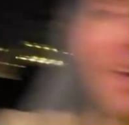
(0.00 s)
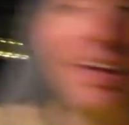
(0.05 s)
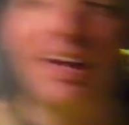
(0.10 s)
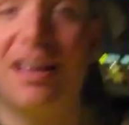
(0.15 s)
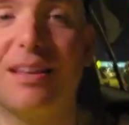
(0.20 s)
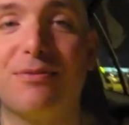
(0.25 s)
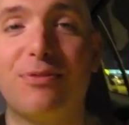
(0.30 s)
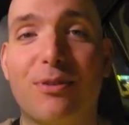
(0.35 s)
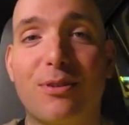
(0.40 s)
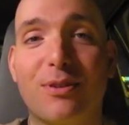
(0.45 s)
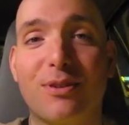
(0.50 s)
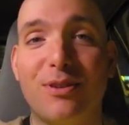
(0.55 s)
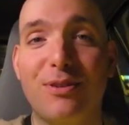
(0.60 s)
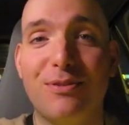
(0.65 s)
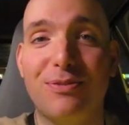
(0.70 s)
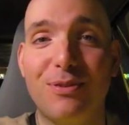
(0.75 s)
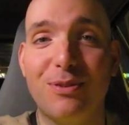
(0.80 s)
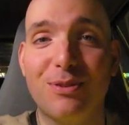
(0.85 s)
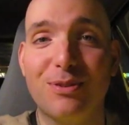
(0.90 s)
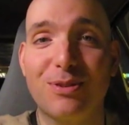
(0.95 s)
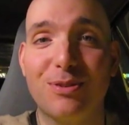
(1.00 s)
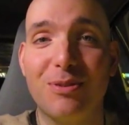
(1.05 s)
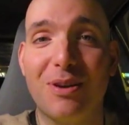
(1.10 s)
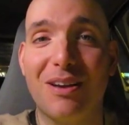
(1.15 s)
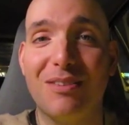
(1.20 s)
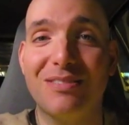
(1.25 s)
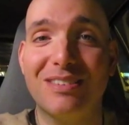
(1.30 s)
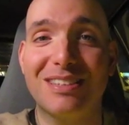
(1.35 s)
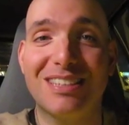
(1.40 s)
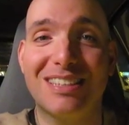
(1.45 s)
And for you folks who
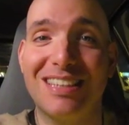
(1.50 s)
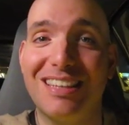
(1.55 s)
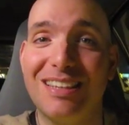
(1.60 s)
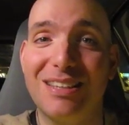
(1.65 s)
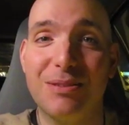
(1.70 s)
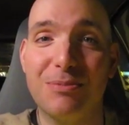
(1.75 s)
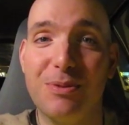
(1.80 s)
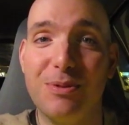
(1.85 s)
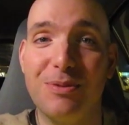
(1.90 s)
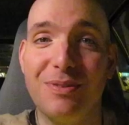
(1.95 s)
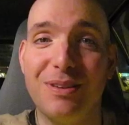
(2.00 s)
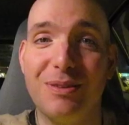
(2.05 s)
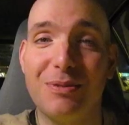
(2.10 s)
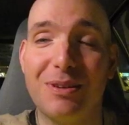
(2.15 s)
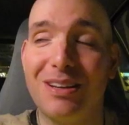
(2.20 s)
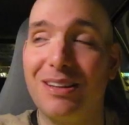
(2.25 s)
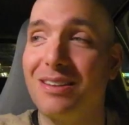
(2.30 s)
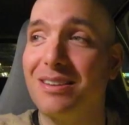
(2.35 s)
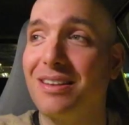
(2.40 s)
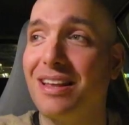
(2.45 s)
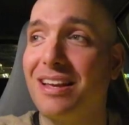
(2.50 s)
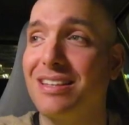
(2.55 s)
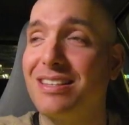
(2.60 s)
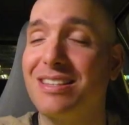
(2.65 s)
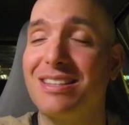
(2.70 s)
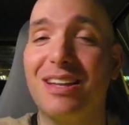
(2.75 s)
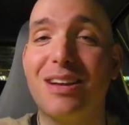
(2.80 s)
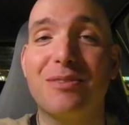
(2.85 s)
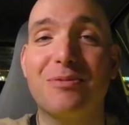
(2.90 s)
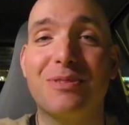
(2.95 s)
haven't seen the movie, well,
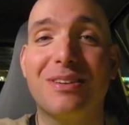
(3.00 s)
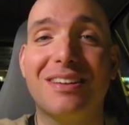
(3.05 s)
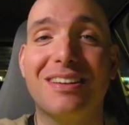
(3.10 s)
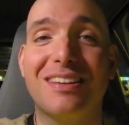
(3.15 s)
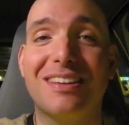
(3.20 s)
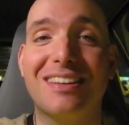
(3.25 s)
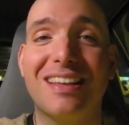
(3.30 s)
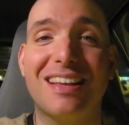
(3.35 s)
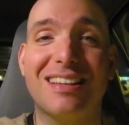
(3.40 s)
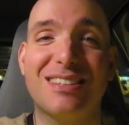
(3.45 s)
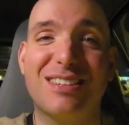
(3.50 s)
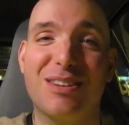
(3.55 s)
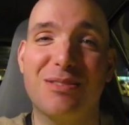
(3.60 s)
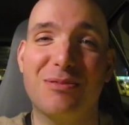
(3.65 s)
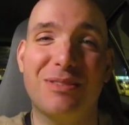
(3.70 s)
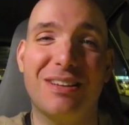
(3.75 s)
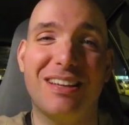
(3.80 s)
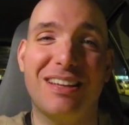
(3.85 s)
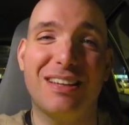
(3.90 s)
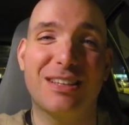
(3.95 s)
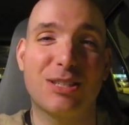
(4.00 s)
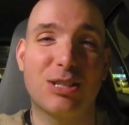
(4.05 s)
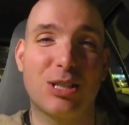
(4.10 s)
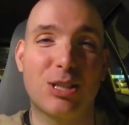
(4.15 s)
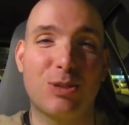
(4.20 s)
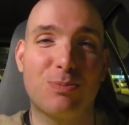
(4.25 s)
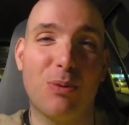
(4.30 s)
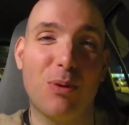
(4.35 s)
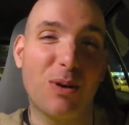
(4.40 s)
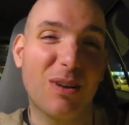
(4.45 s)
that's not really a
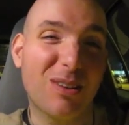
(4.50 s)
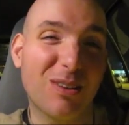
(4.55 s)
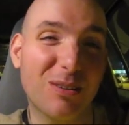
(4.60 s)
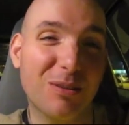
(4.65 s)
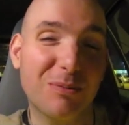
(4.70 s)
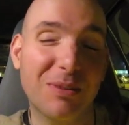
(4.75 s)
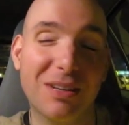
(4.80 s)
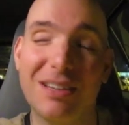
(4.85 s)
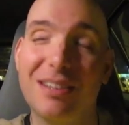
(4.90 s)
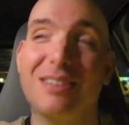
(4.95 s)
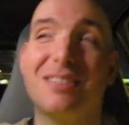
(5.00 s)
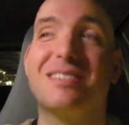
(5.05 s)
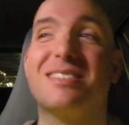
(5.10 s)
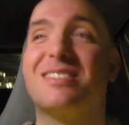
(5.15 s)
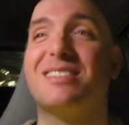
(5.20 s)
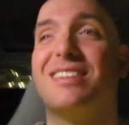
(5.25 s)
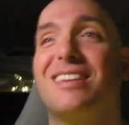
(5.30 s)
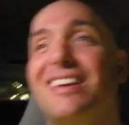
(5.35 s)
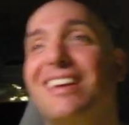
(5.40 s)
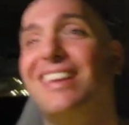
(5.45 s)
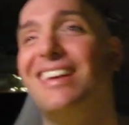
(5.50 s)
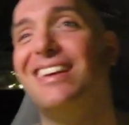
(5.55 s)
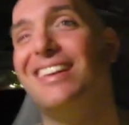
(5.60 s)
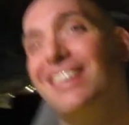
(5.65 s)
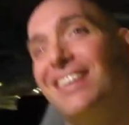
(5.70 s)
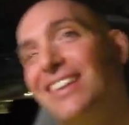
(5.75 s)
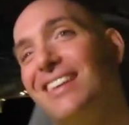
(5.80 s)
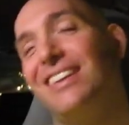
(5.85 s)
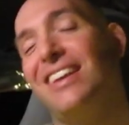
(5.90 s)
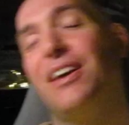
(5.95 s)
spoiler, because
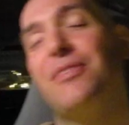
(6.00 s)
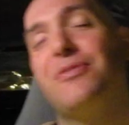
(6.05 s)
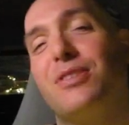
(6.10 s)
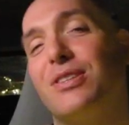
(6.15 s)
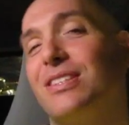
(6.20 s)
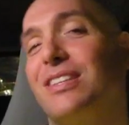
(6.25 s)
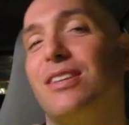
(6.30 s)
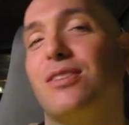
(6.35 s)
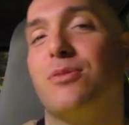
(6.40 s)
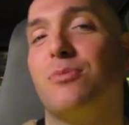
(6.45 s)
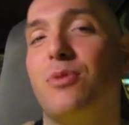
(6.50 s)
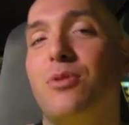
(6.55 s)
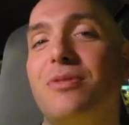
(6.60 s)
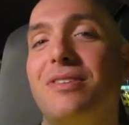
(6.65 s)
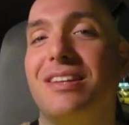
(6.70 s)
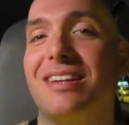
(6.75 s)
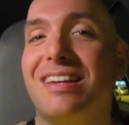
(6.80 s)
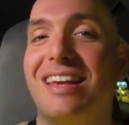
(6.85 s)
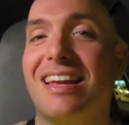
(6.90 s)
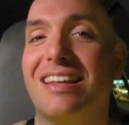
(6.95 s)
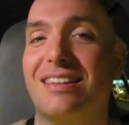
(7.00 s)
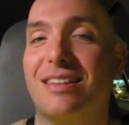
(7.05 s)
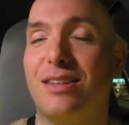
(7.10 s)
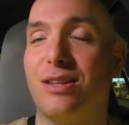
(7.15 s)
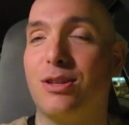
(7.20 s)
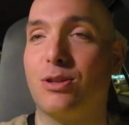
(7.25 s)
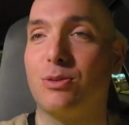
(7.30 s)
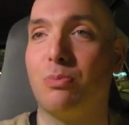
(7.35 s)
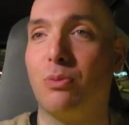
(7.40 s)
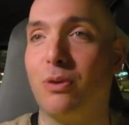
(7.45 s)
you have to see the movie to get
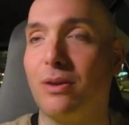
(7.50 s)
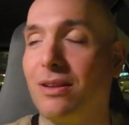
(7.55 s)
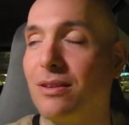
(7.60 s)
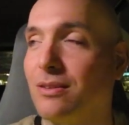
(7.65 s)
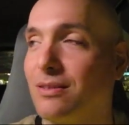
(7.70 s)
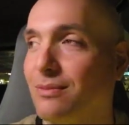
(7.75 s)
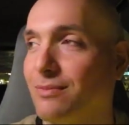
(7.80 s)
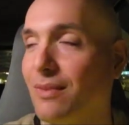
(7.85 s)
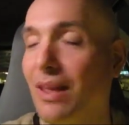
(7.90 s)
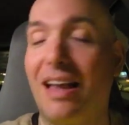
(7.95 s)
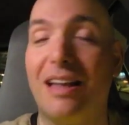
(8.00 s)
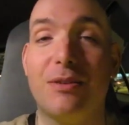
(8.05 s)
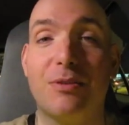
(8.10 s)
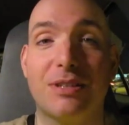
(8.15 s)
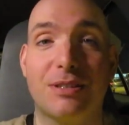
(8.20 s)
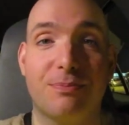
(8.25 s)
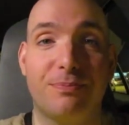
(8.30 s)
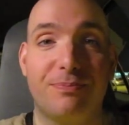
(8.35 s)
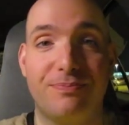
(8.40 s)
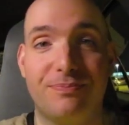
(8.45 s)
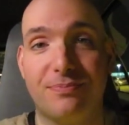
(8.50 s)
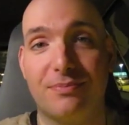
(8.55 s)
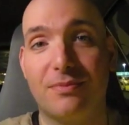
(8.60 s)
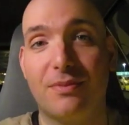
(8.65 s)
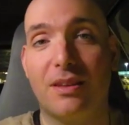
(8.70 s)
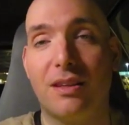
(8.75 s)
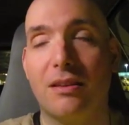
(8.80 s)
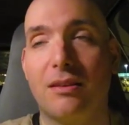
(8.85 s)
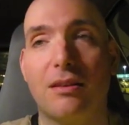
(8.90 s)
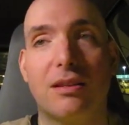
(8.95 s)
the spoiler. Anyways,
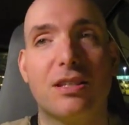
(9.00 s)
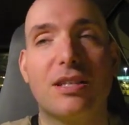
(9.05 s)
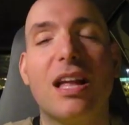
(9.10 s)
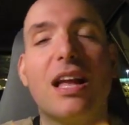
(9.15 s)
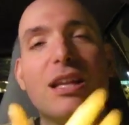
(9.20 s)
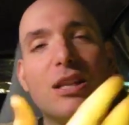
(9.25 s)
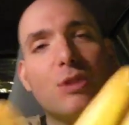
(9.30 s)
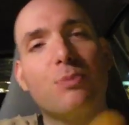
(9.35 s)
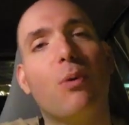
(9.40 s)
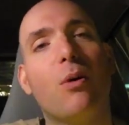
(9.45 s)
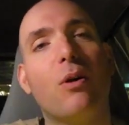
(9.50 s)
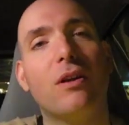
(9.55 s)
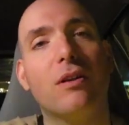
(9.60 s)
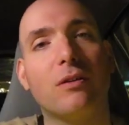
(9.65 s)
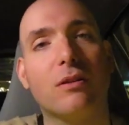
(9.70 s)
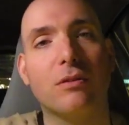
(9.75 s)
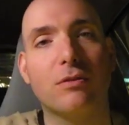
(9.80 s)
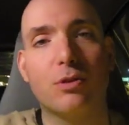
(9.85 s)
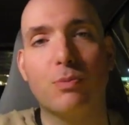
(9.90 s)
it's not a spoiler.